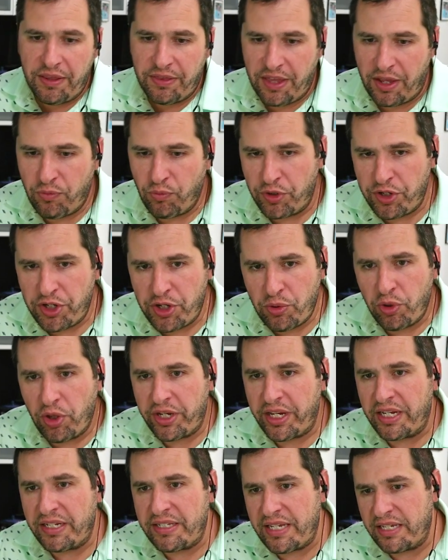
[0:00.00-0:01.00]
Then when you
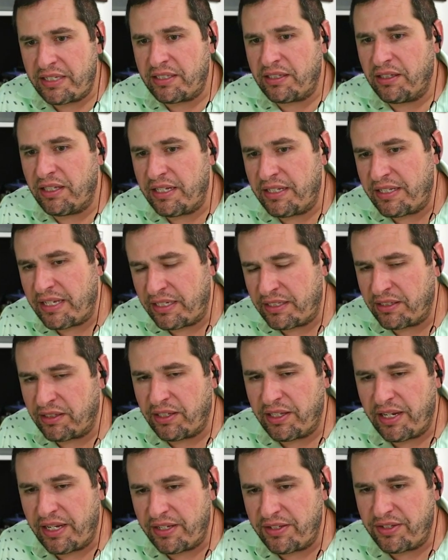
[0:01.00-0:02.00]
look at distillate
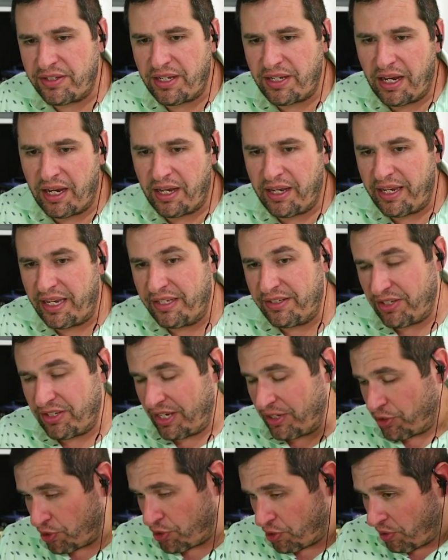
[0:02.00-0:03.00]
is